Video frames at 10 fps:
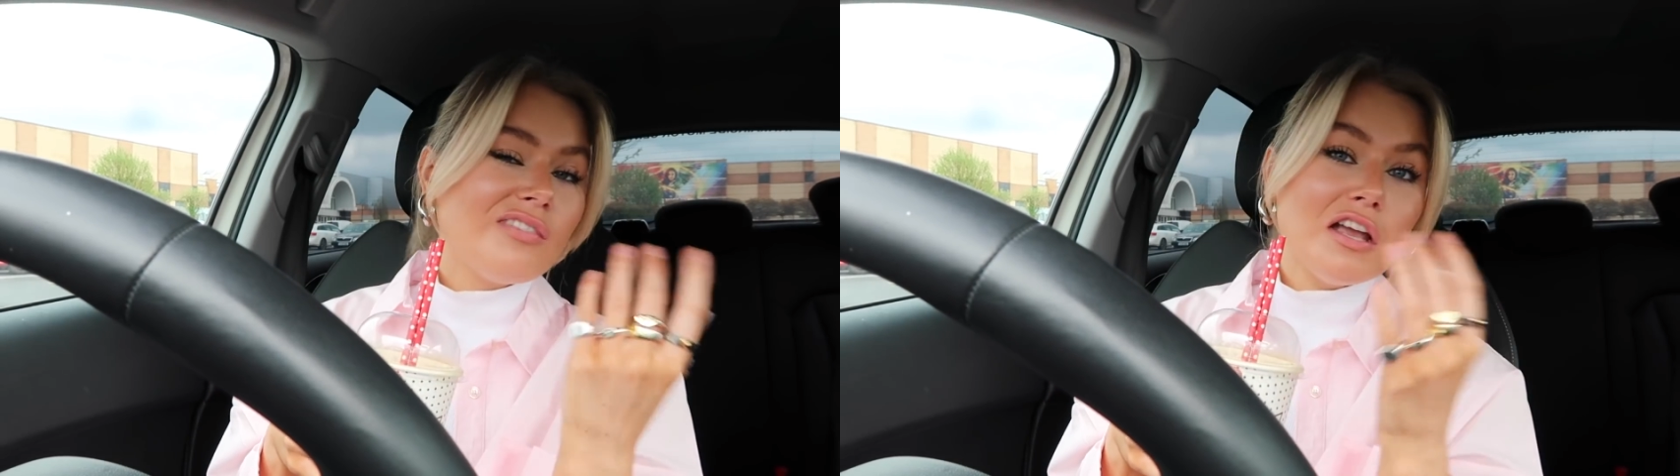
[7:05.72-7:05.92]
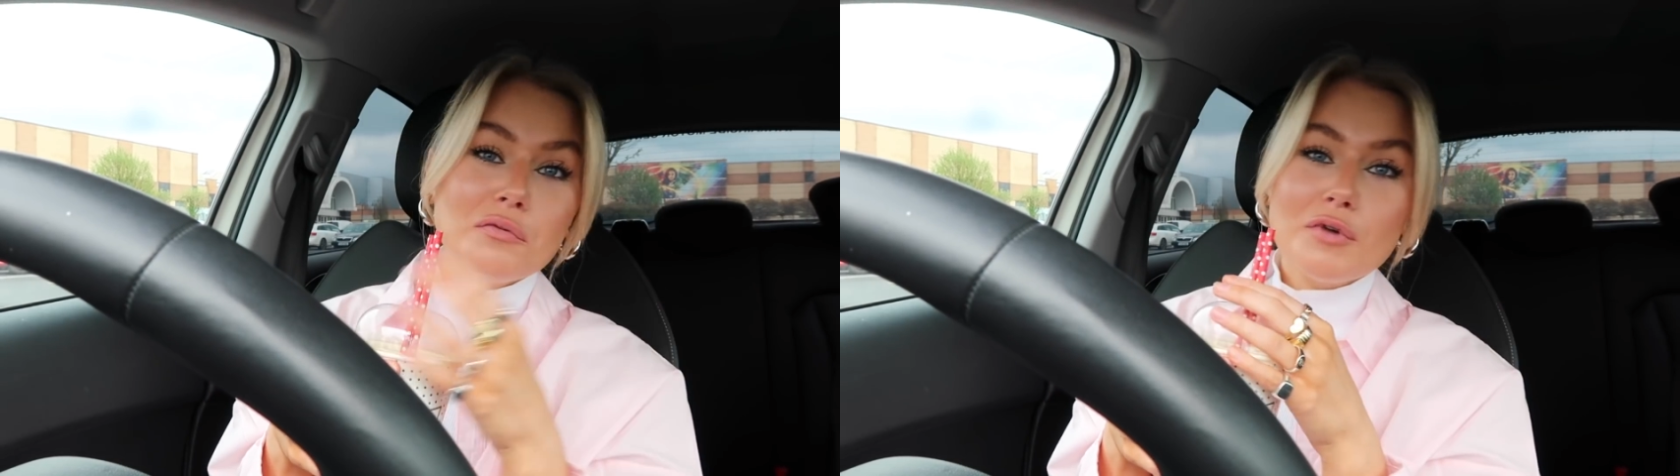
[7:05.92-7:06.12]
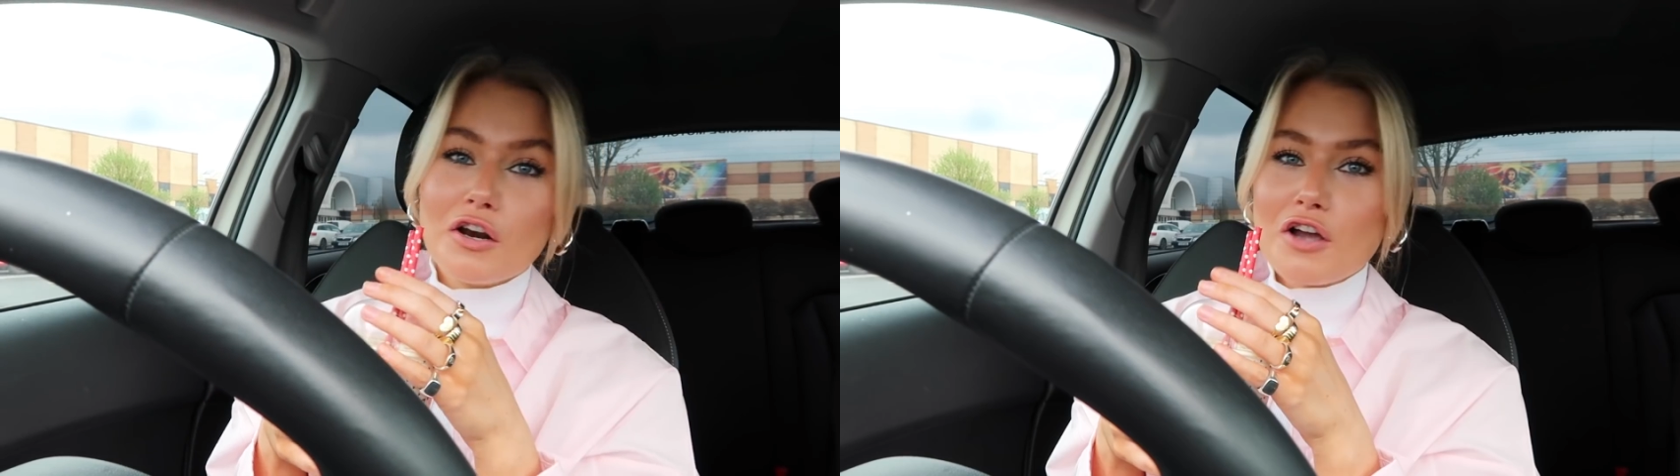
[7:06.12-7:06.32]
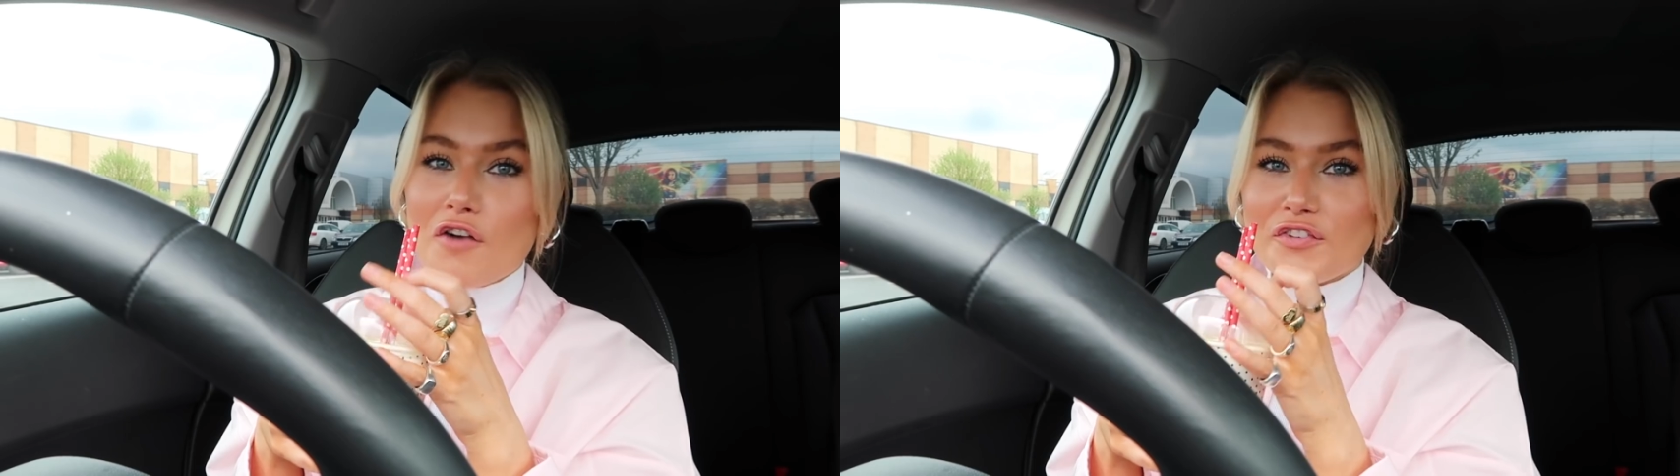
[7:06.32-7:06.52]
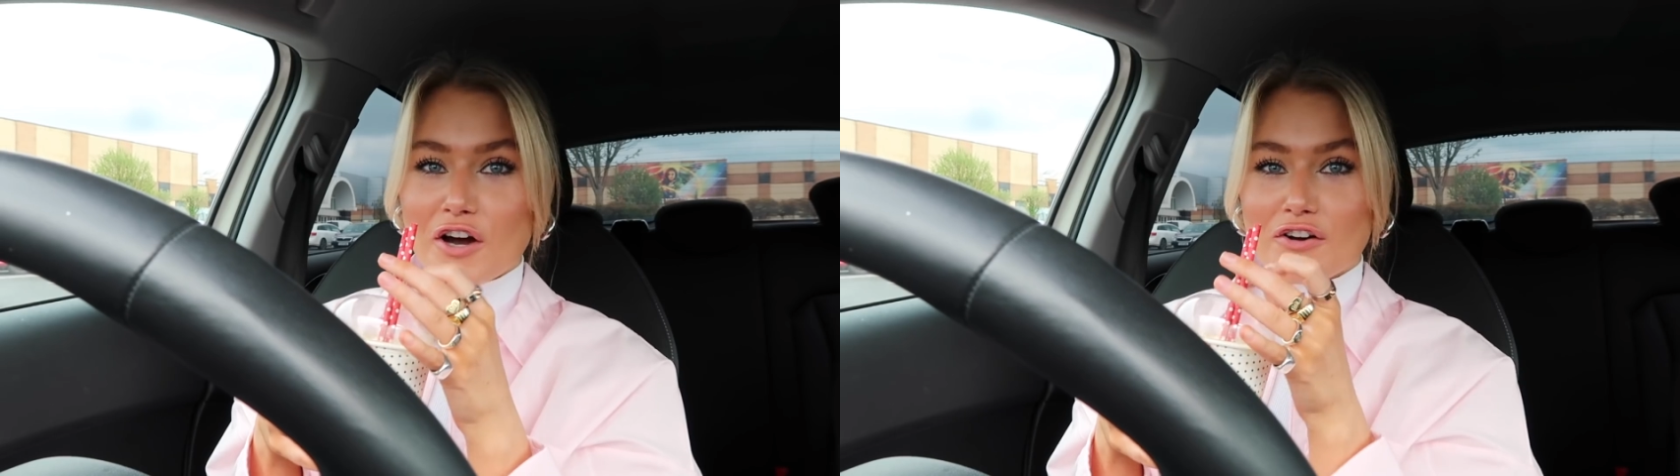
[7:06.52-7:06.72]
I'm not a
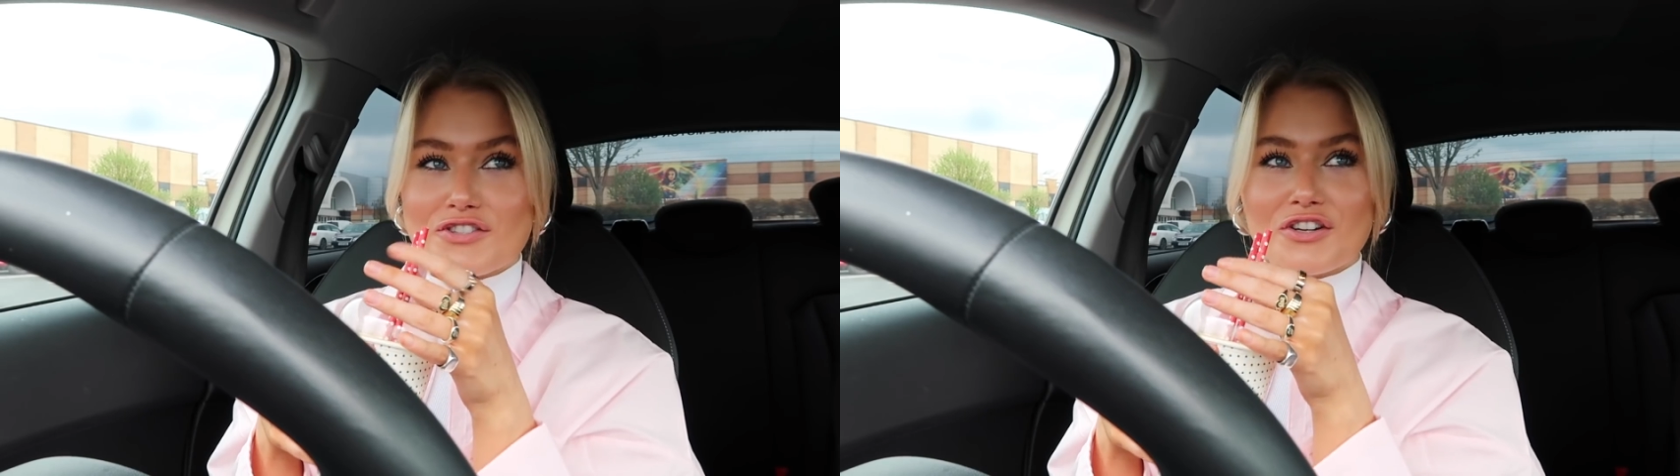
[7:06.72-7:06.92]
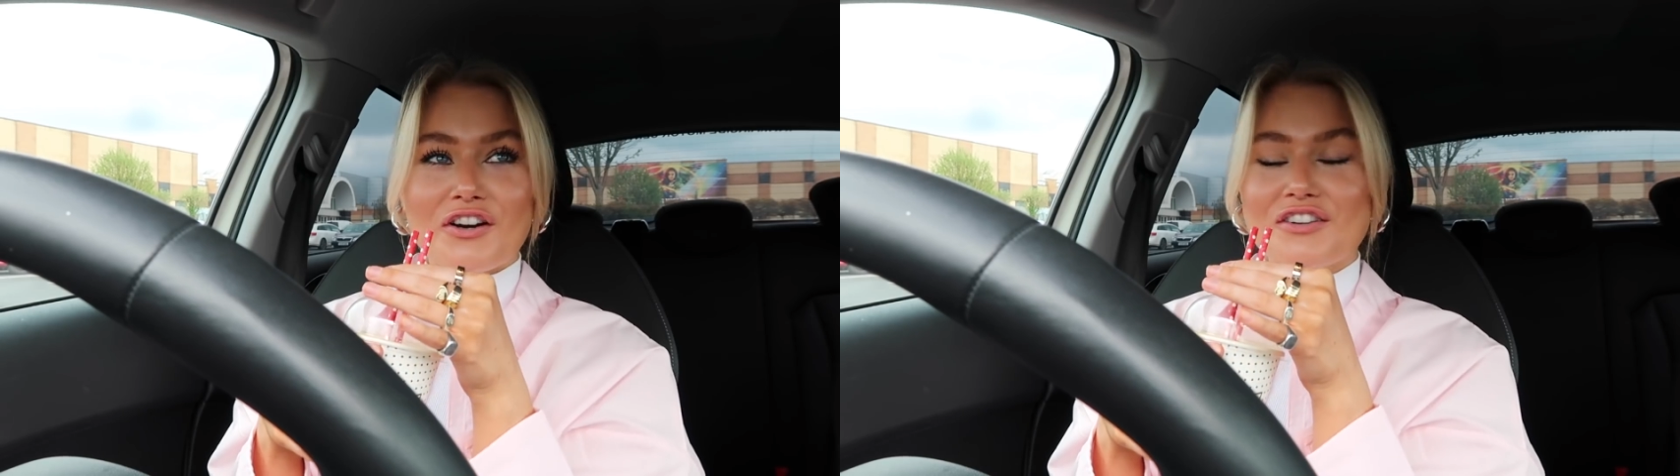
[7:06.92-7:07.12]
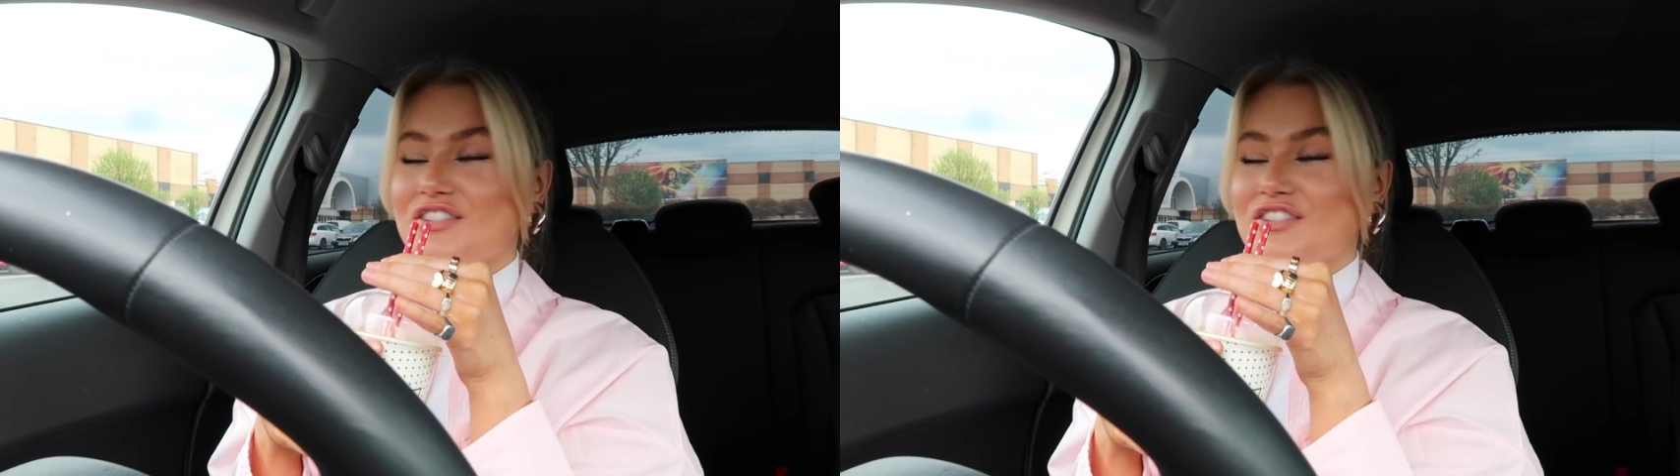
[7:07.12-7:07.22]
coffee connoisseur,